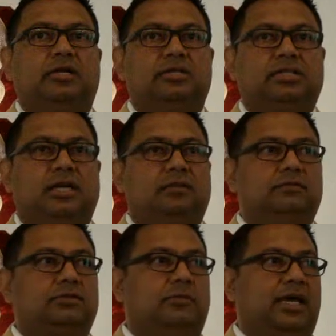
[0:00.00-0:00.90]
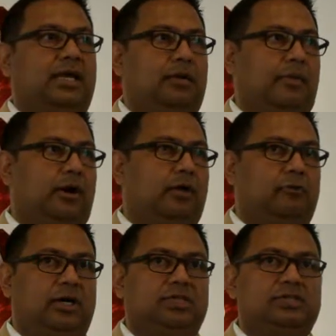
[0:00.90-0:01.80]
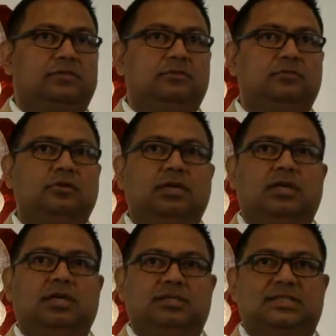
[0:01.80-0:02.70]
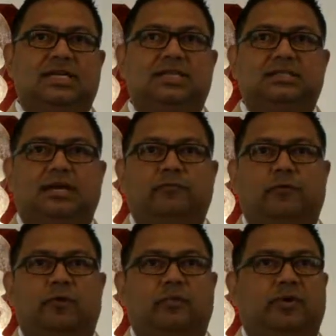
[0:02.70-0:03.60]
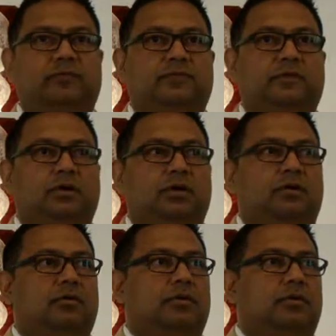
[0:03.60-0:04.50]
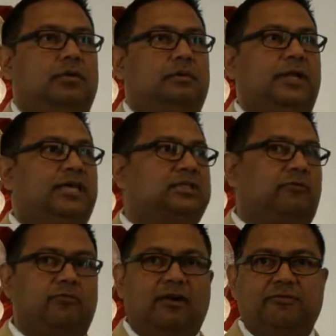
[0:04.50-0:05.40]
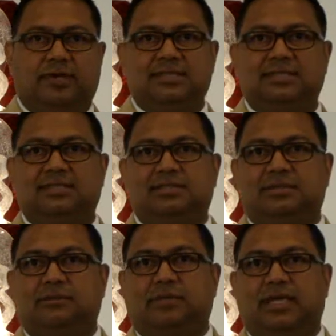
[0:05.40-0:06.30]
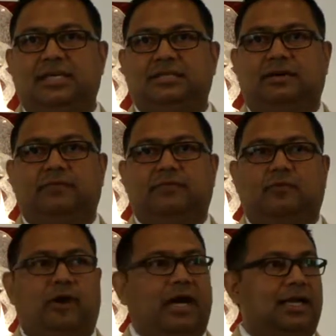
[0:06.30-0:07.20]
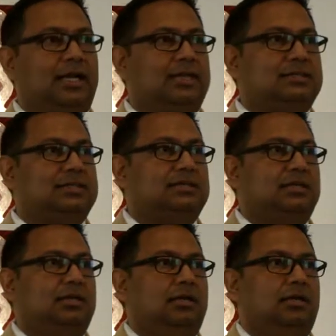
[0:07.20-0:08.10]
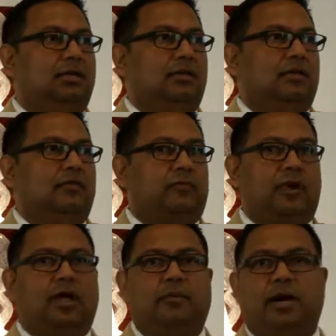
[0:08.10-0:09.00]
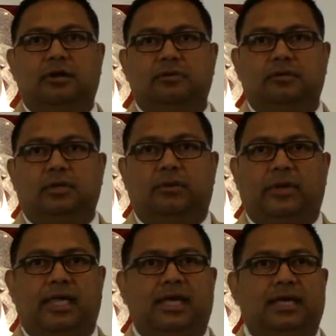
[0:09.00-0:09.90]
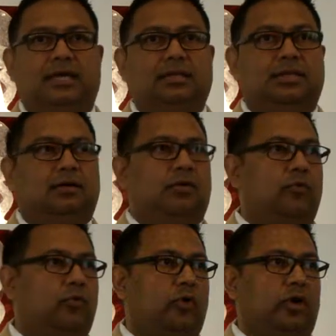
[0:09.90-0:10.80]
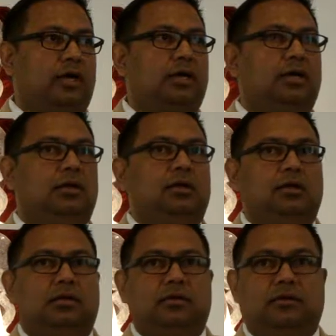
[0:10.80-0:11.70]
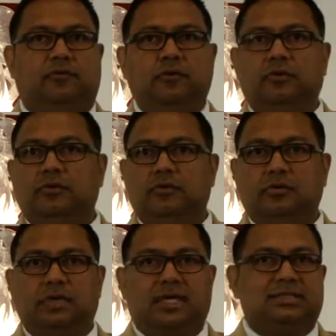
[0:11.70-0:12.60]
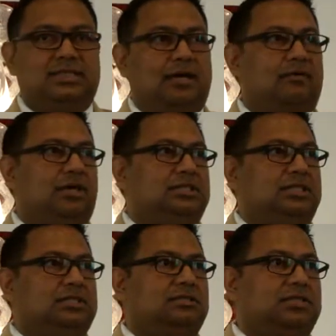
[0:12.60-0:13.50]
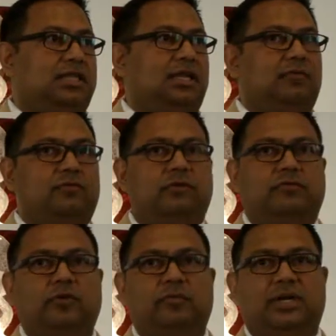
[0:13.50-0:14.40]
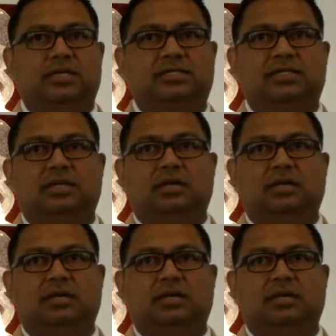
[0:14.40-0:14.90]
herself to make it a part of us, to sit in some form of place of reverence, place of quietness, forget about the play, the homework, the food, etc., just to sit there for a few minutes.